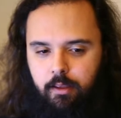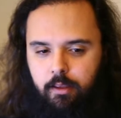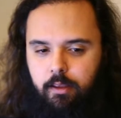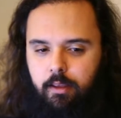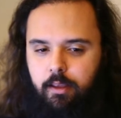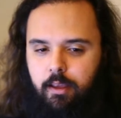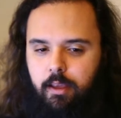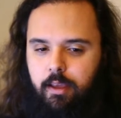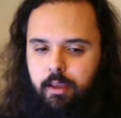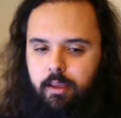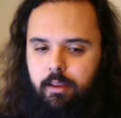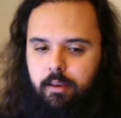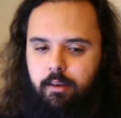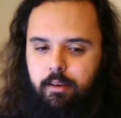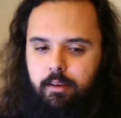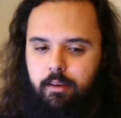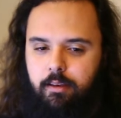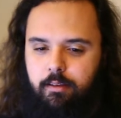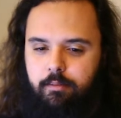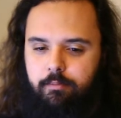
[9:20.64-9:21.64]

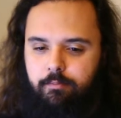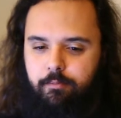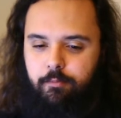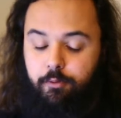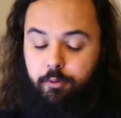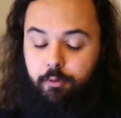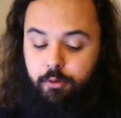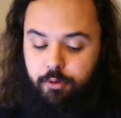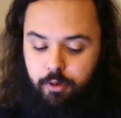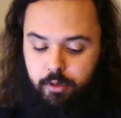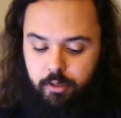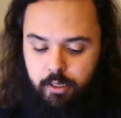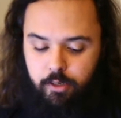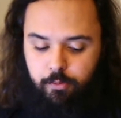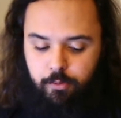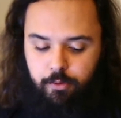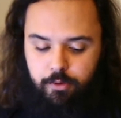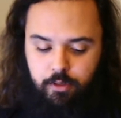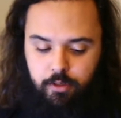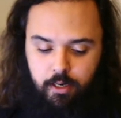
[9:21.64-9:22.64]
And fortunately
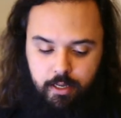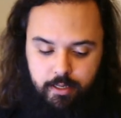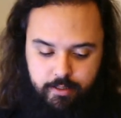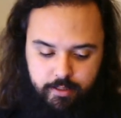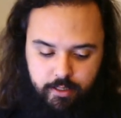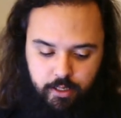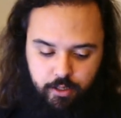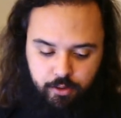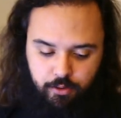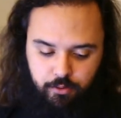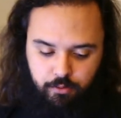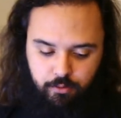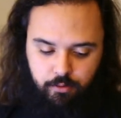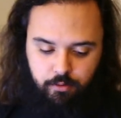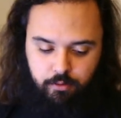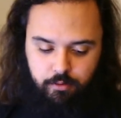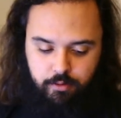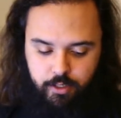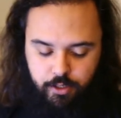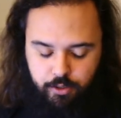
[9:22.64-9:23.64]
it was the last session
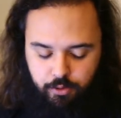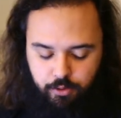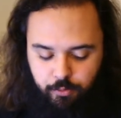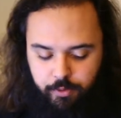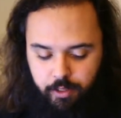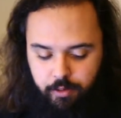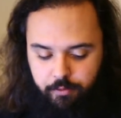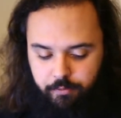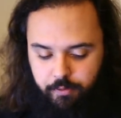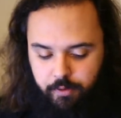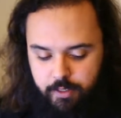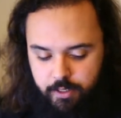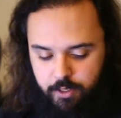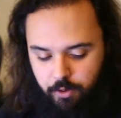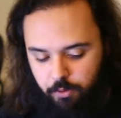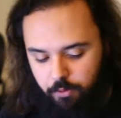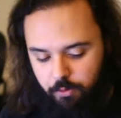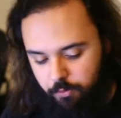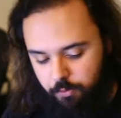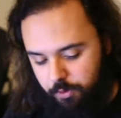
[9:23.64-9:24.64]
with that
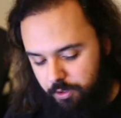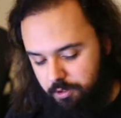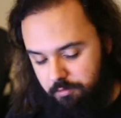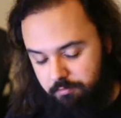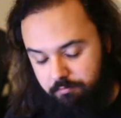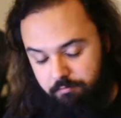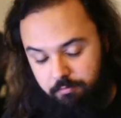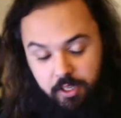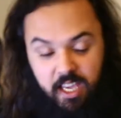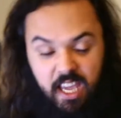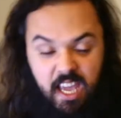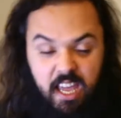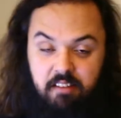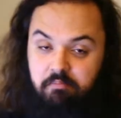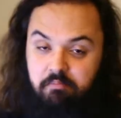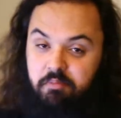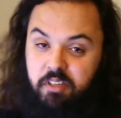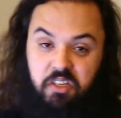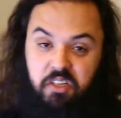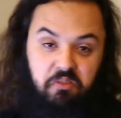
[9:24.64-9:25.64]
physio, which
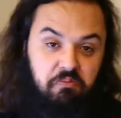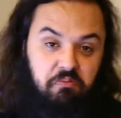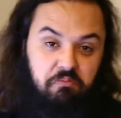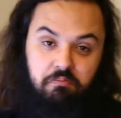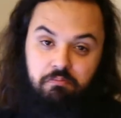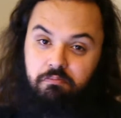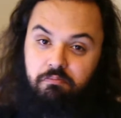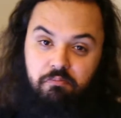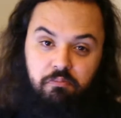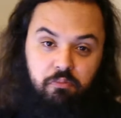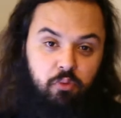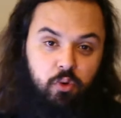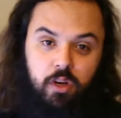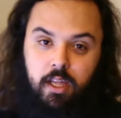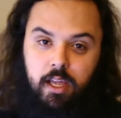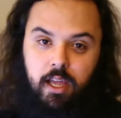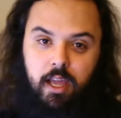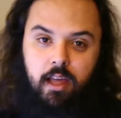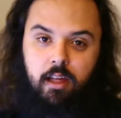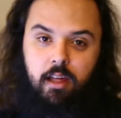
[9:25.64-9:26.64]
again didn't
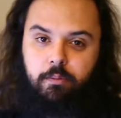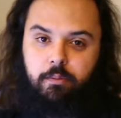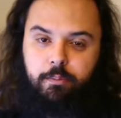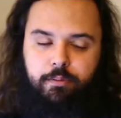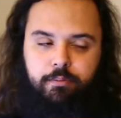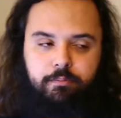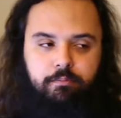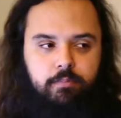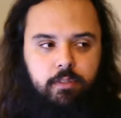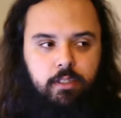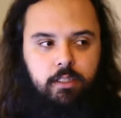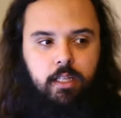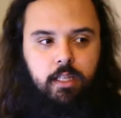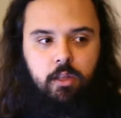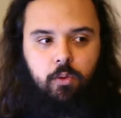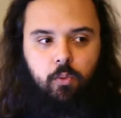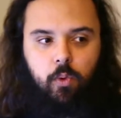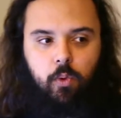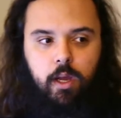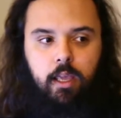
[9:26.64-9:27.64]
really help in
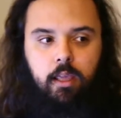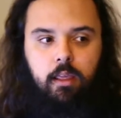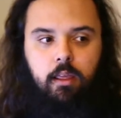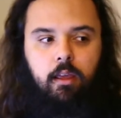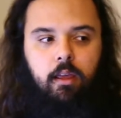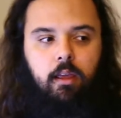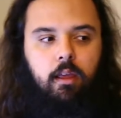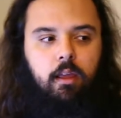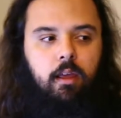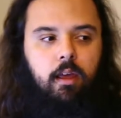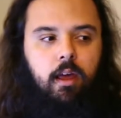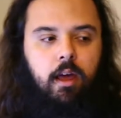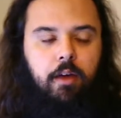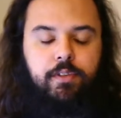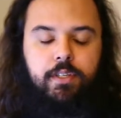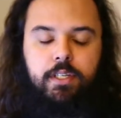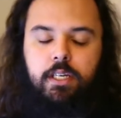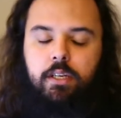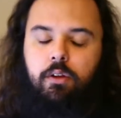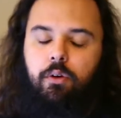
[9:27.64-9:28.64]
any way. I've
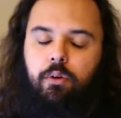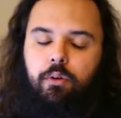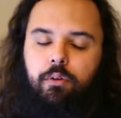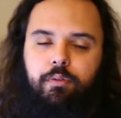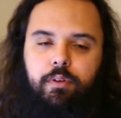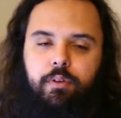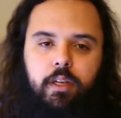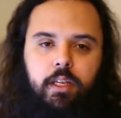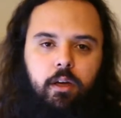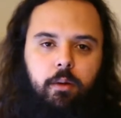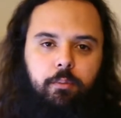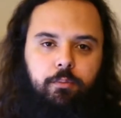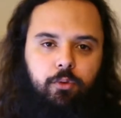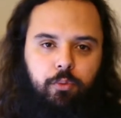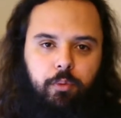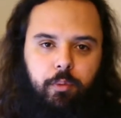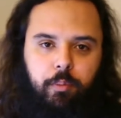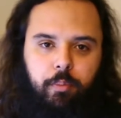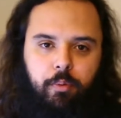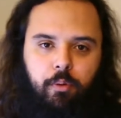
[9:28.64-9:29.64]
seen her filling up the
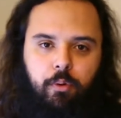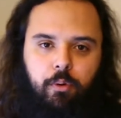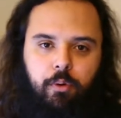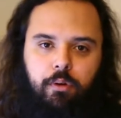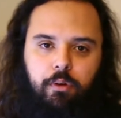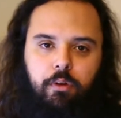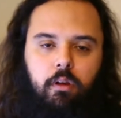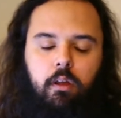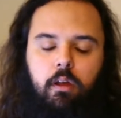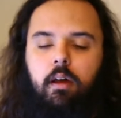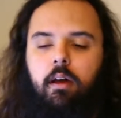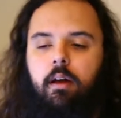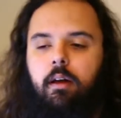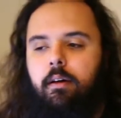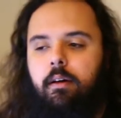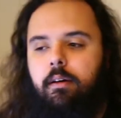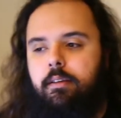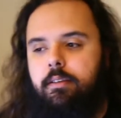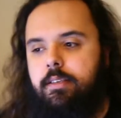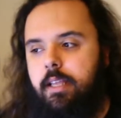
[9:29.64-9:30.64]
report,
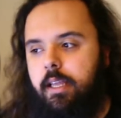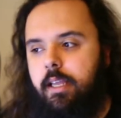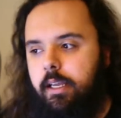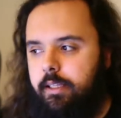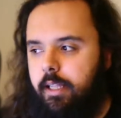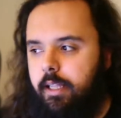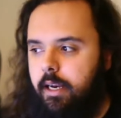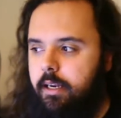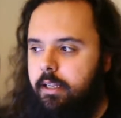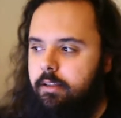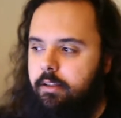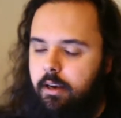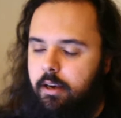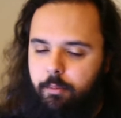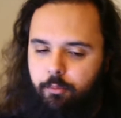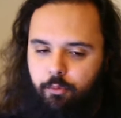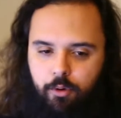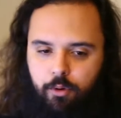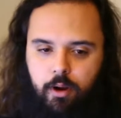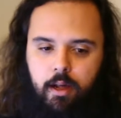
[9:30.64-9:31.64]
saying that I need an
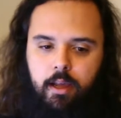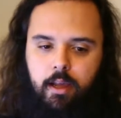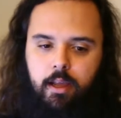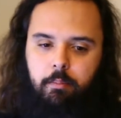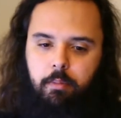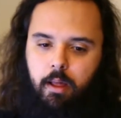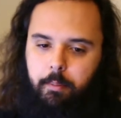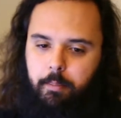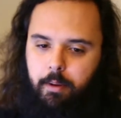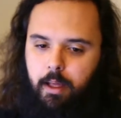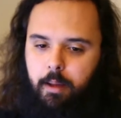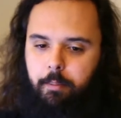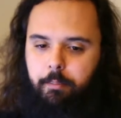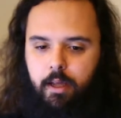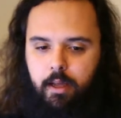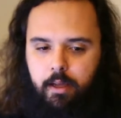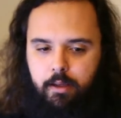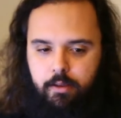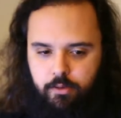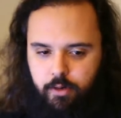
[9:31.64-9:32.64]
MRI, blah blah
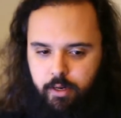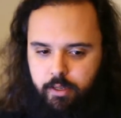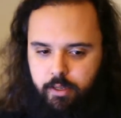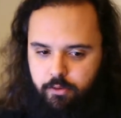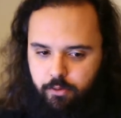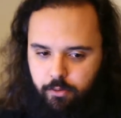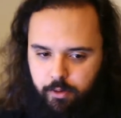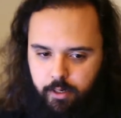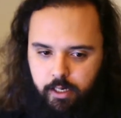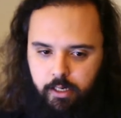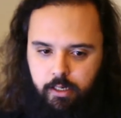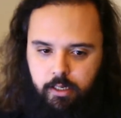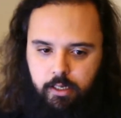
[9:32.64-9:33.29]
blah, so that's great.